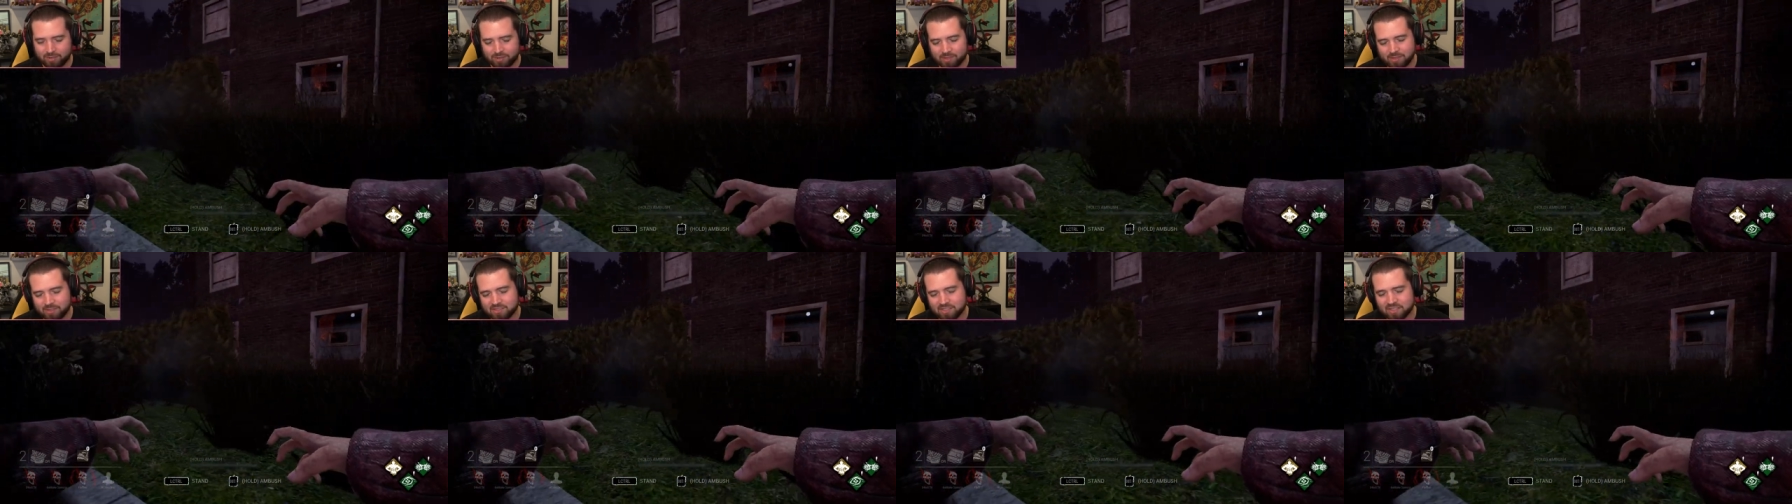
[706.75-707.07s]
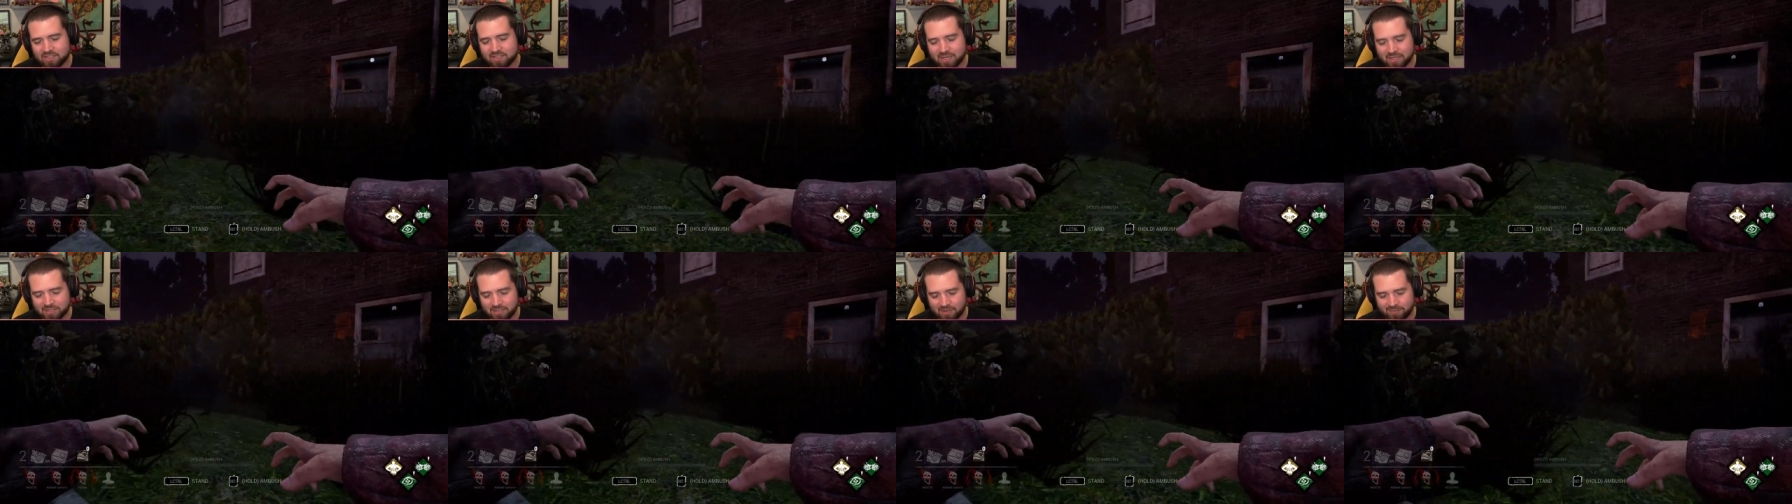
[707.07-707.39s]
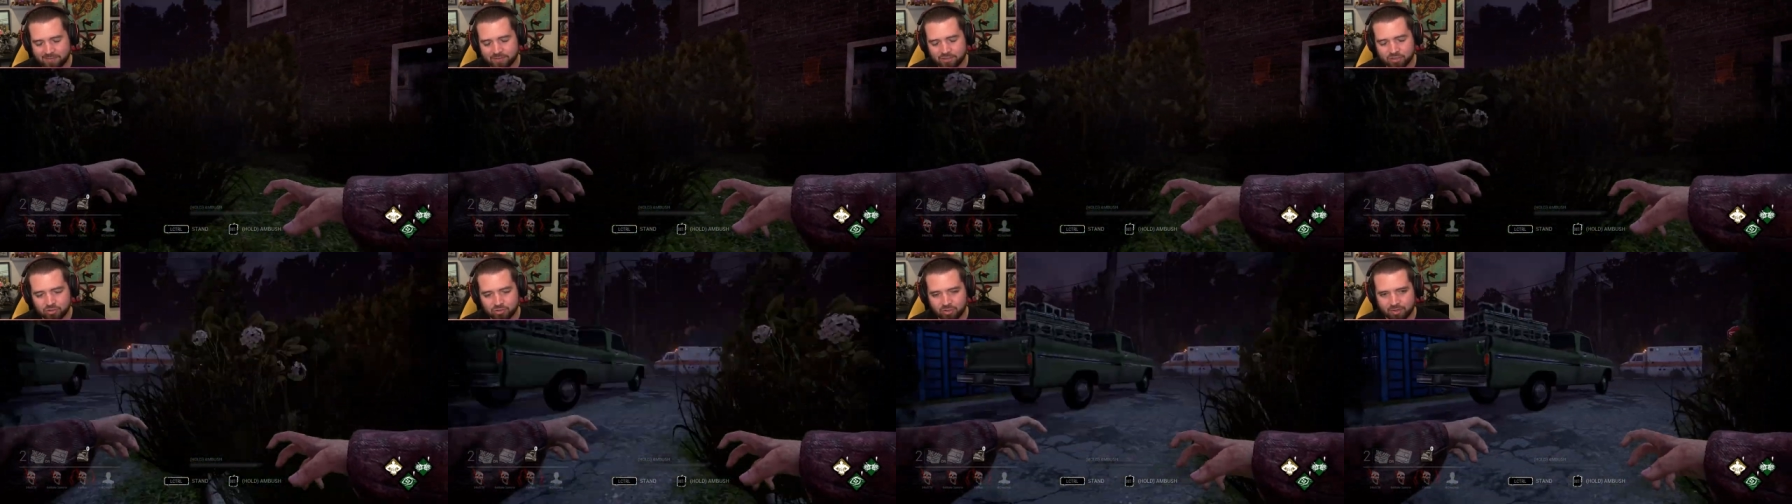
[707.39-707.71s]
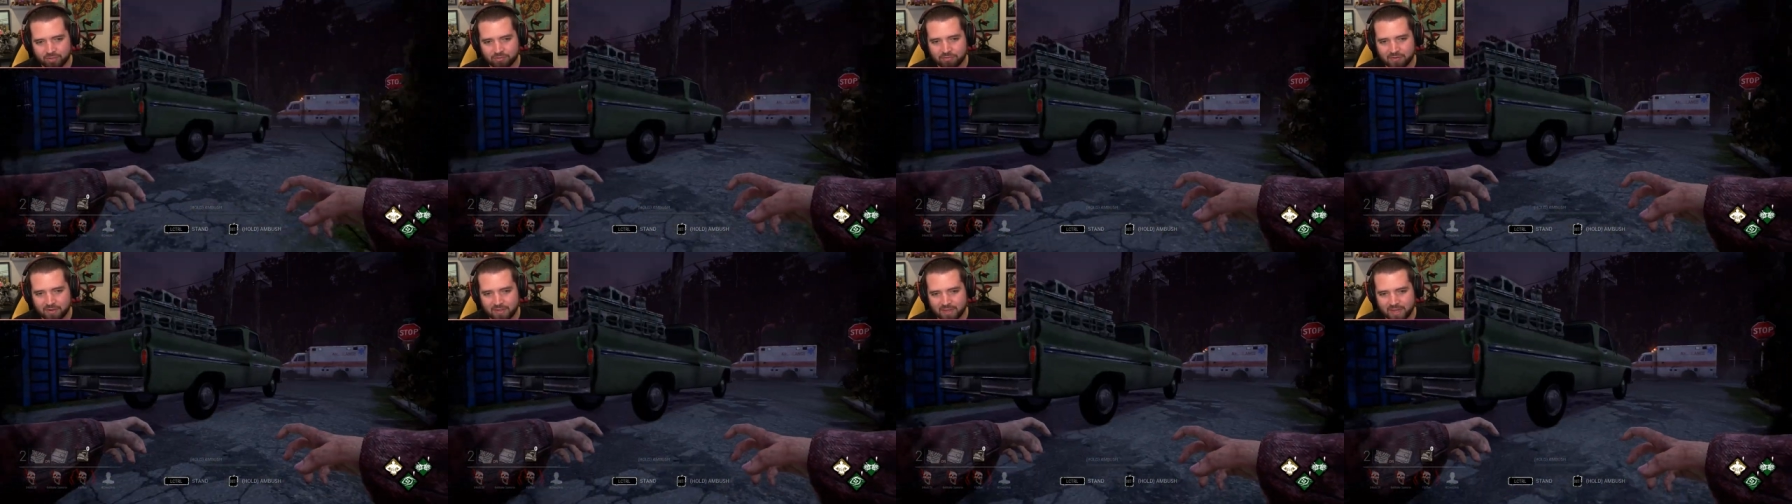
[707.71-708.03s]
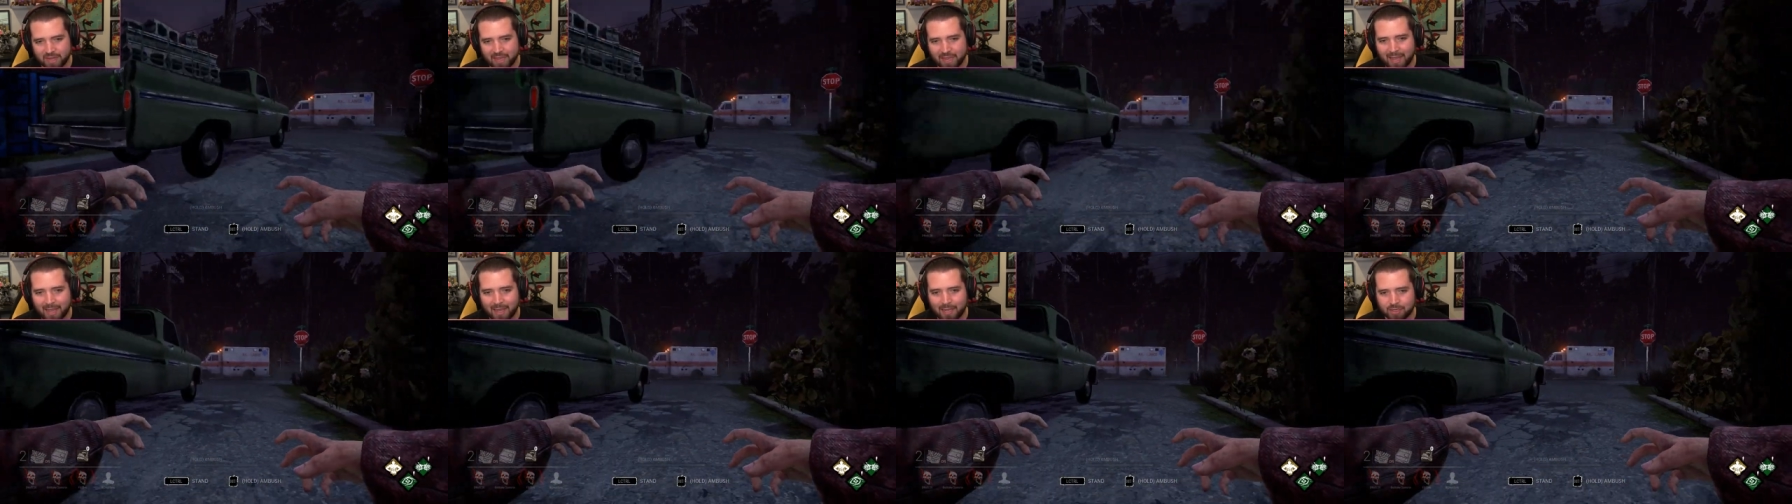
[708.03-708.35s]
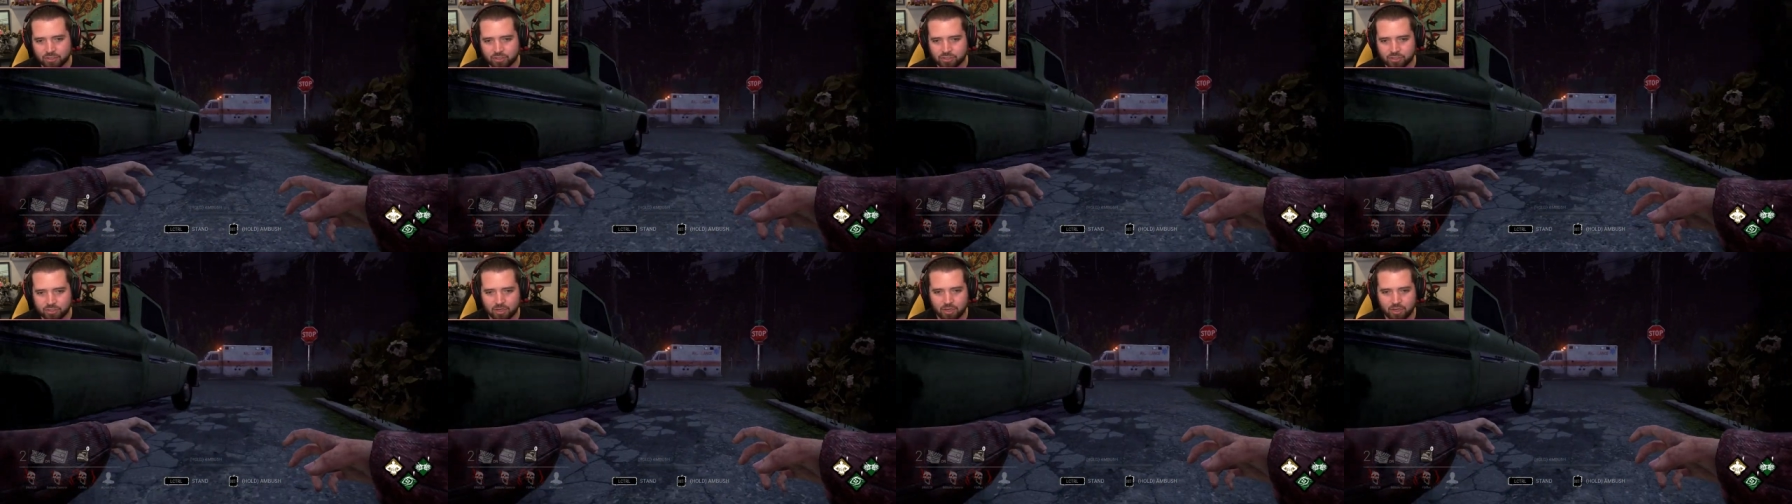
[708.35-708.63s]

because this guy's obviously trying to find the hatch.